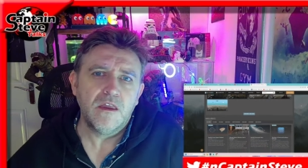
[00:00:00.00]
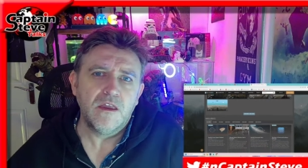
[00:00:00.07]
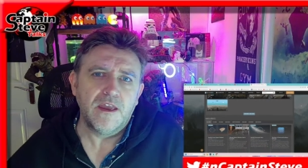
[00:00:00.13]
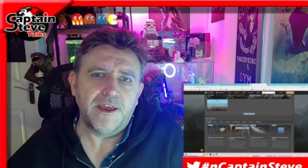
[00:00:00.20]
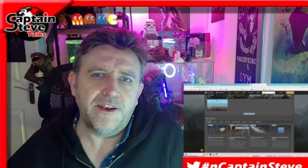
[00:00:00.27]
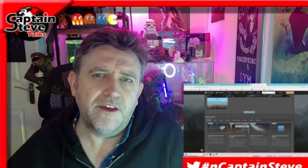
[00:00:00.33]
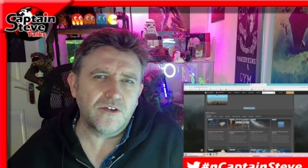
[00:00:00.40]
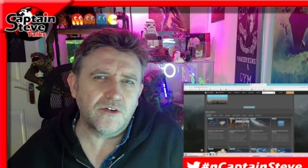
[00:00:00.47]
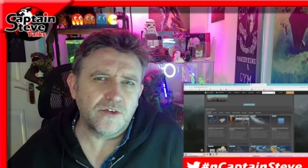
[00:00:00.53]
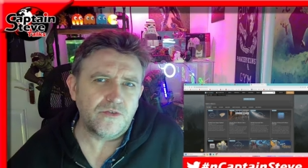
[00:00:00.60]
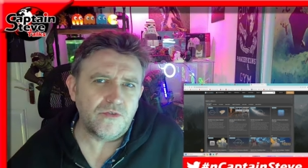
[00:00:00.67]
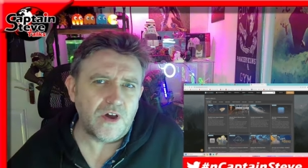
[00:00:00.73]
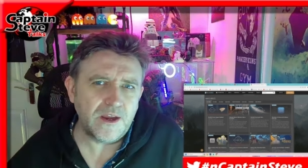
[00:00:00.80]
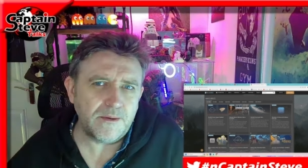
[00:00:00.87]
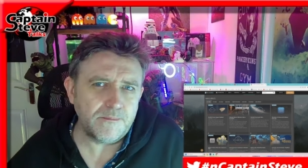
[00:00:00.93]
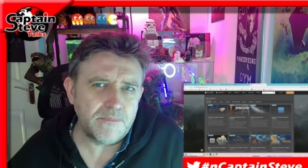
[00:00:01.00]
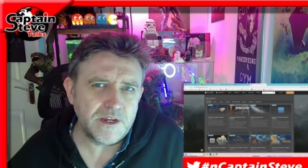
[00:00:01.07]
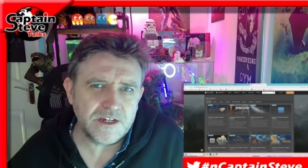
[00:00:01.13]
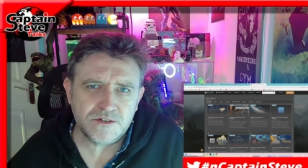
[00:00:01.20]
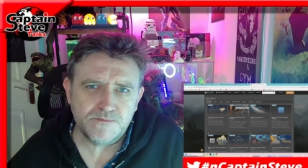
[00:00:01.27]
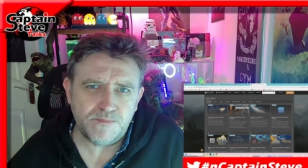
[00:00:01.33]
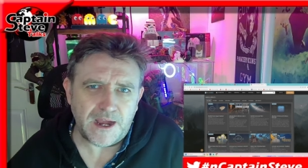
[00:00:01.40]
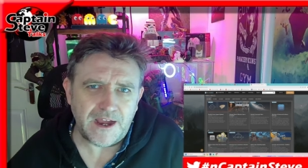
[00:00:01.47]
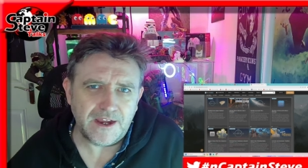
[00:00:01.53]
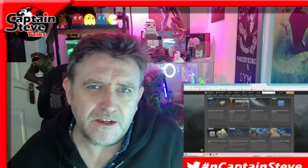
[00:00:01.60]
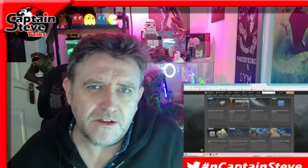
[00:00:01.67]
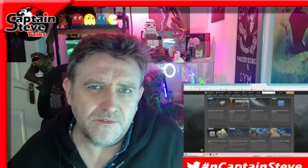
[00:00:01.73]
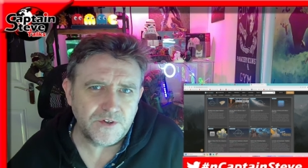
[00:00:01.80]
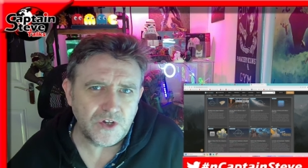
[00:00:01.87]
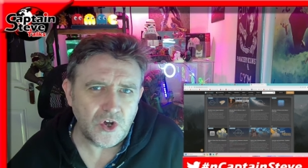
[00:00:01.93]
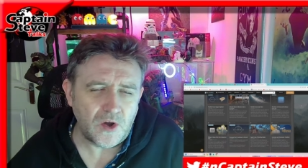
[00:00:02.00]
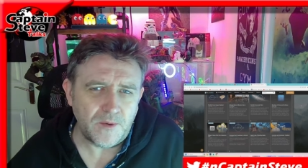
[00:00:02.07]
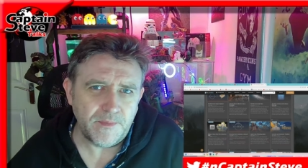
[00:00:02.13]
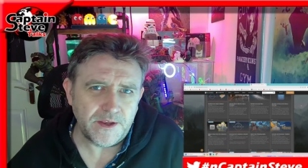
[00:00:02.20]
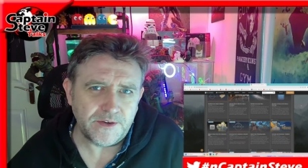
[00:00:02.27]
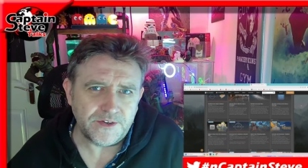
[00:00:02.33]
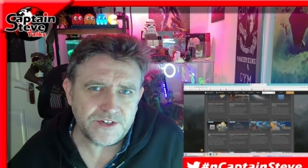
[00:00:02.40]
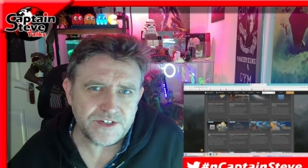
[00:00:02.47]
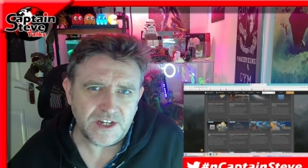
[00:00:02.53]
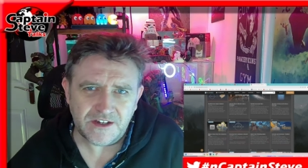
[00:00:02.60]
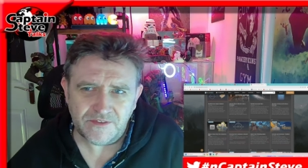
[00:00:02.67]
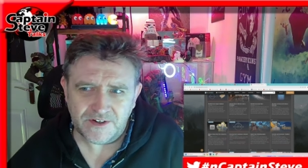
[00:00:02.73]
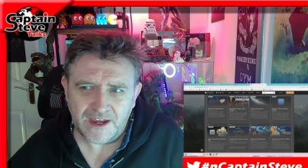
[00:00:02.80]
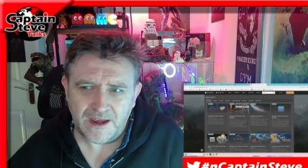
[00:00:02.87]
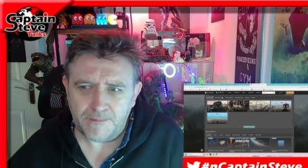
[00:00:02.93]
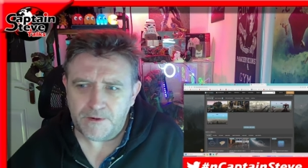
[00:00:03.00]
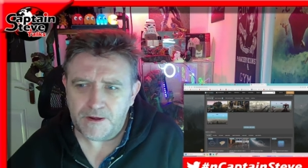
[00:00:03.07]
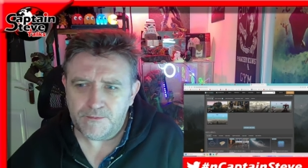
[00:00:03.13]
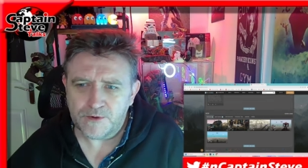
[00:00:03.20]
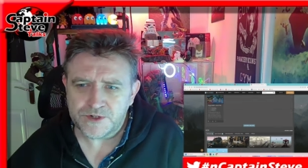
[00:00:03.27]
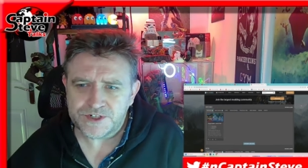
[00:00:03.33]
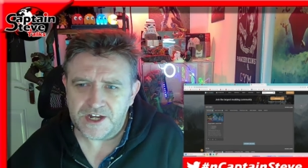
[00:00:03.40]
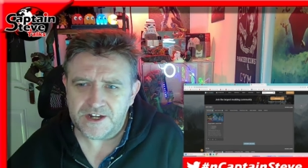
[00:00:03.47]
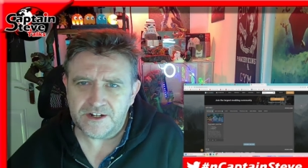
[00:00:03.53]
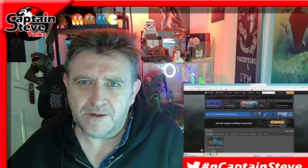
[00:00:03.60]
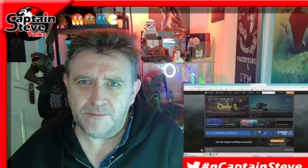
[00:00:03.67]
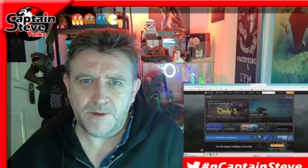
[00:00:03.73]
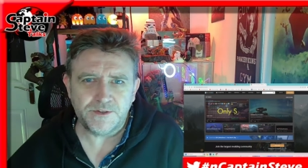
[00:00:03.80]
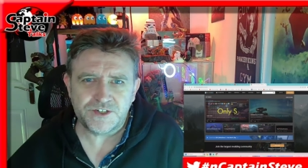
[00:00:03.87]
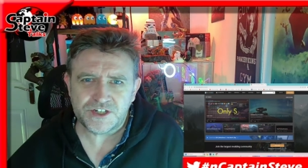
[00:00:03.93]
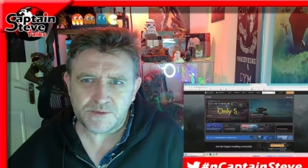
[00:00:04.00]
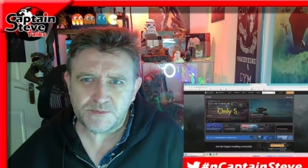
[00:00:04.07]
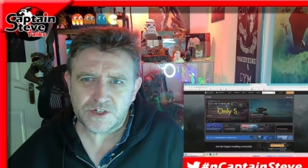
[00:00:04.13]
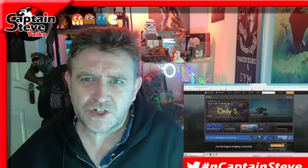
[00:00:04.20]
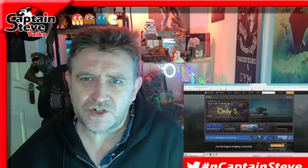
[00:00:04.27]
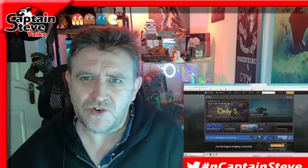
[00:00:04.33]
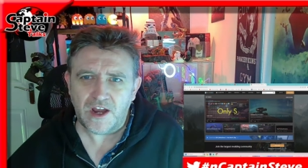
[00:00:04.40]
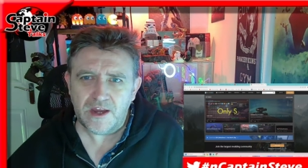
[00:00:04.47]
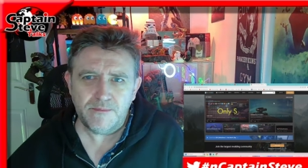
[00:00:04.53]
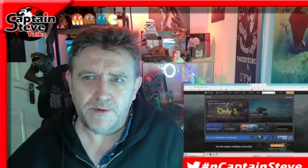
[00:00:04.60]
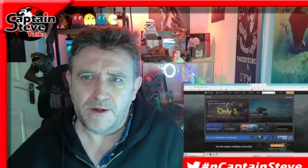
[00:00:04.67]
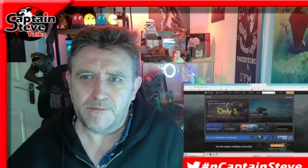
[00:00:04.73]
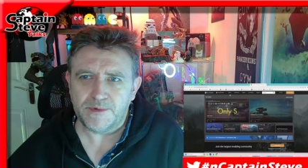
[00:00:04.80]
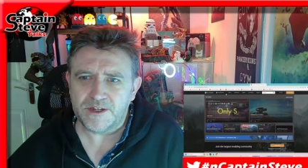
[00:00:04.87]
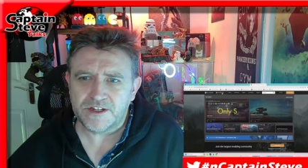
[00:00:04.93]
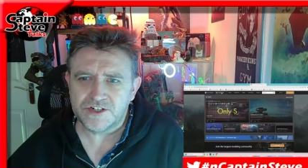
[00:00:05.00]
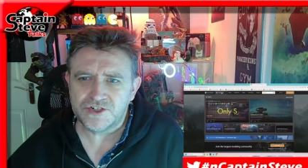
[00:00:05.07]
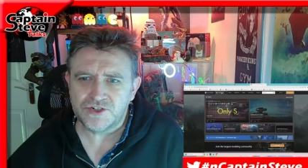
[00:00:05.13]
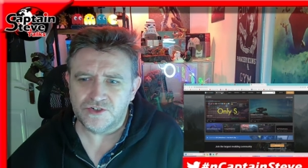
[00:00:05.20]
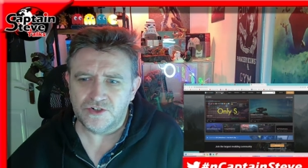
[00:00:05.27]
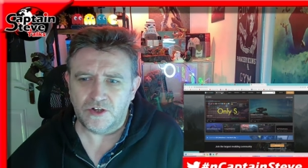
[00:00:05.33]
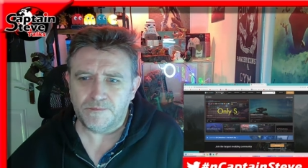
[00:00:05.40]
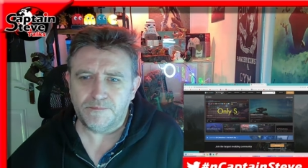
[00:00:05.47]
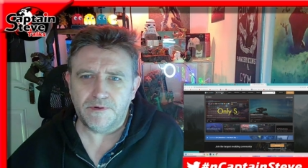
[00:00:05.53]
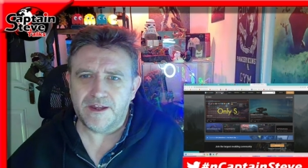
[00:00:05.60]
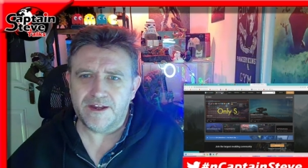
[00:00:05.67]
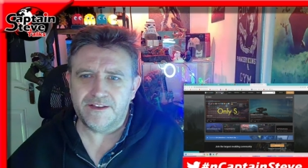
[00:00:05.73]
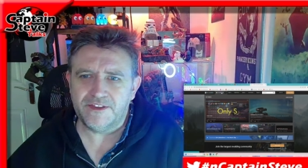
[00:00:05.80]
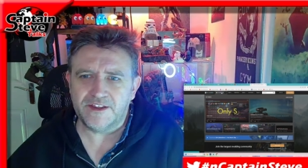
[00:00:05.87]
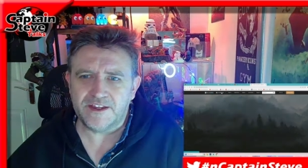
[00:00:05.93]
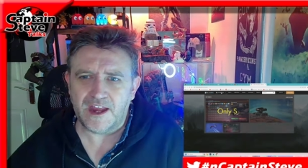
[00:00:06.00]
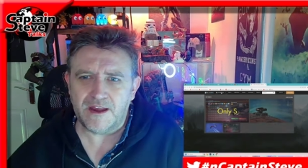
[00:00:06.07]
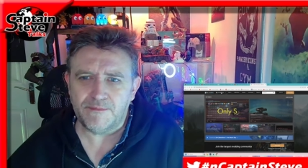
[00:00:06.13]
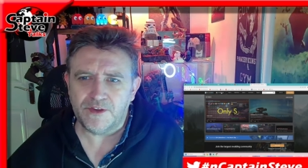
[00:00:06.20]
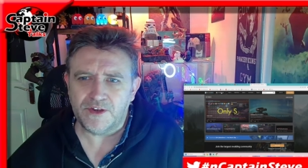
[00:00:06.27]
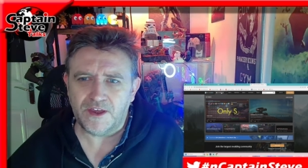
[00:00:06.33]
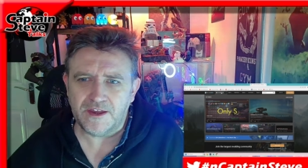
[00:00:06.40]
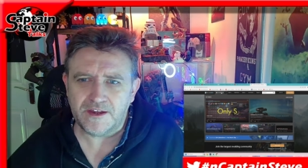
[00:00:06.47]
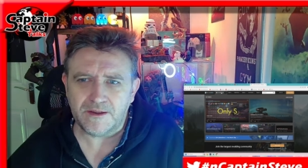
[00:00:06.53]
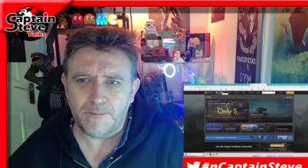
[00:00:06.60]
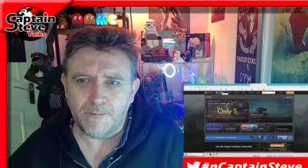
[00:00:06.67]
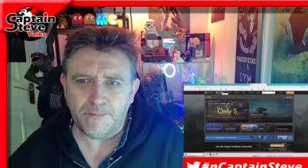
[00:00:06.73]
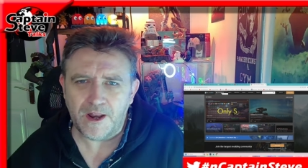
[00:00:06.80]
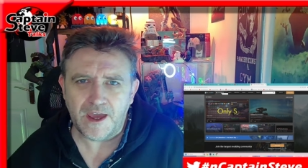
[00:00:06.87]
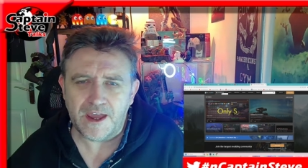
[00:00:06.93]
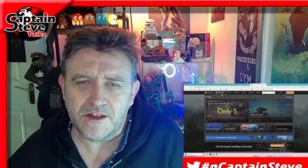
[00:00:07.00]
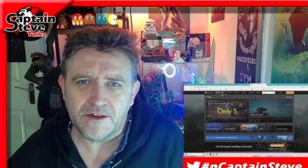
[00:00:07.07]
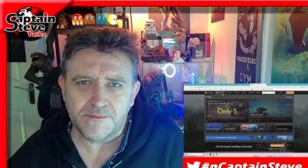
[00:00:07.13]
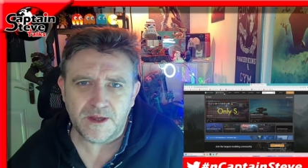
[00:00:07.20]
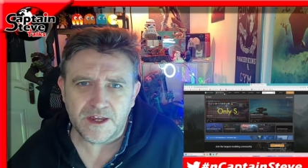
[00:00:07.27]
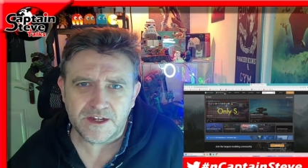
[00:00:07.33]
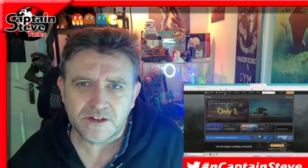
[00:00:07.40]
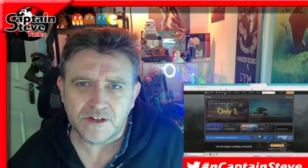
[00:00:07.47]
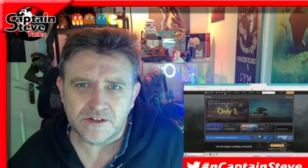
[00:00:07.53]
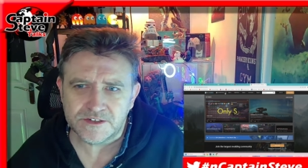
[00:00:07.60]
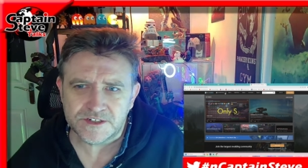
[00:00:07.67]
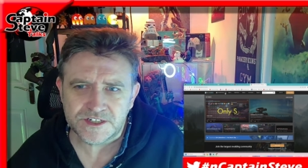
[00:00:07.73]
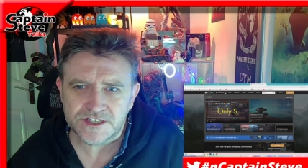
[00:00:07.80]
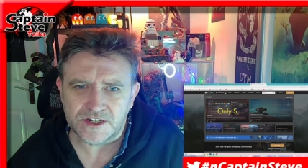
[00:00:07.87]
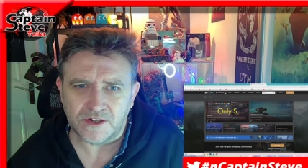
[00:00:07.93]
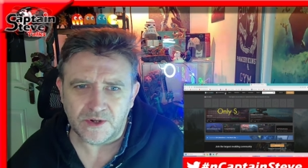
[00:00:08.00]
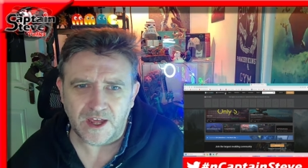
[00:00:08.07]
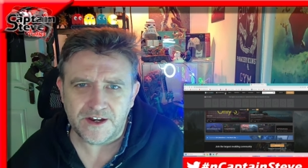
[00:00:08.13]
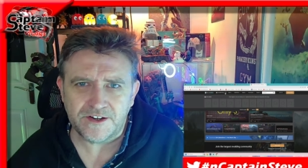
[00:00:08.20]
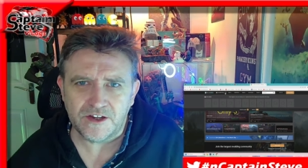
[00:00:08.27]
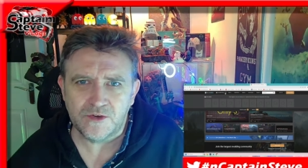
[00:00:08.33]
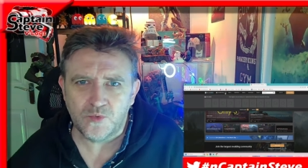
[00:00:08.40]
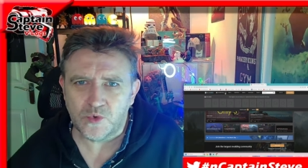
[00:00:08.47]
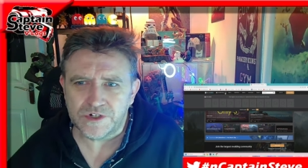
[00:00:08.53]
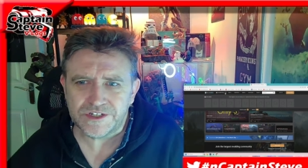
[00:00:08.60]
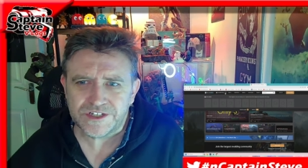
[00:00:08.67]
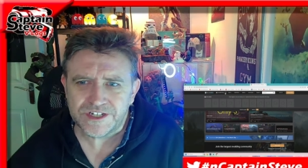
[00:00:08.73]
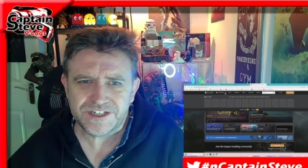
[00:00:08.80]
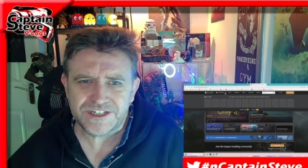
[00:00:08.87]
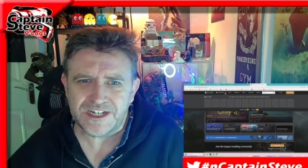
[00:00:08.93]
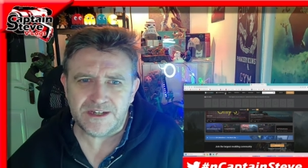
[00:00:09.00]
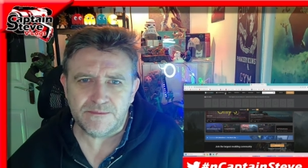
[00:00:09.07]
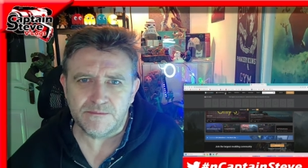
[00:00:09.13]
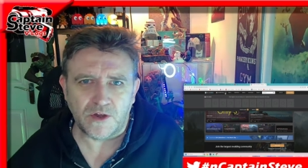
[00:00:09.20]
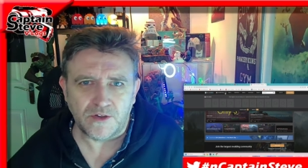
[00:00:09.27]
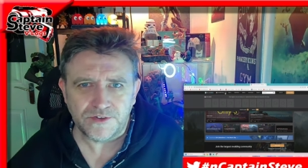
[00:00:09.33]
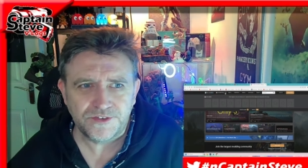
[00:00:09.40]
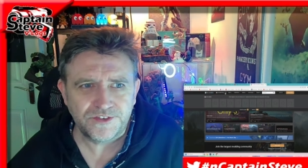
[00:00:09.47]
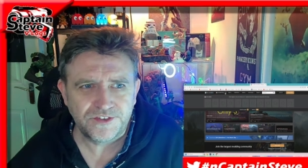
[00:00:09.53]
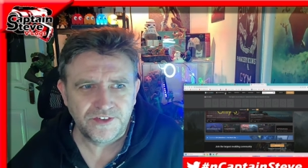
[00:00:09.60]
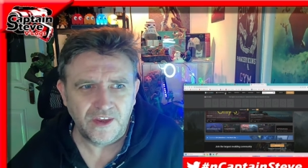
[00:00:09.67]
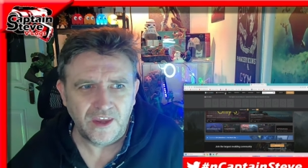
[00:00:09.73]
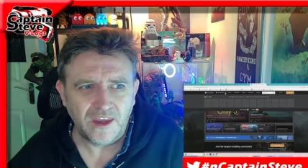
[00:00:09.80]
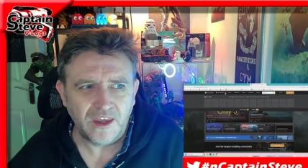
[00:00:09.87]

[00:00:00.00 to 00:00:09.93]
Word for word: and I got a right mixed bag of comments. I even had people saying, I'm unsubscribing because you're not playing the game that I can play on my console. I don't want to see mods.